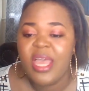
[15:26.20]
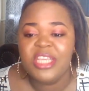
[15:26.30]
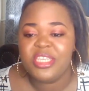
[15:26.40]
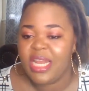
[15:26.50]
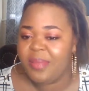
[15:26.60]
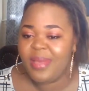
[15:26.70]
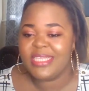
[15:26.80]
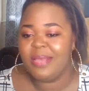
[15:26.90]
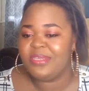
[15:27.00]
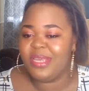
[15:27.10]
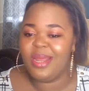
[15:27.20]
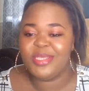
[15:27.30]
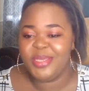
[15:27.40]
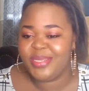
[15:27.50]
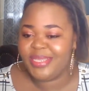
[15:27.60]
Shalom Gassam, shout out
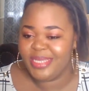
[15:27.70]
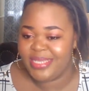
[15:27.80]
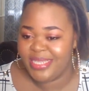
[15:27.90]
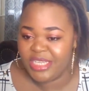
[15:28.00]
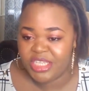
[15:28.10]
to you, Sissy.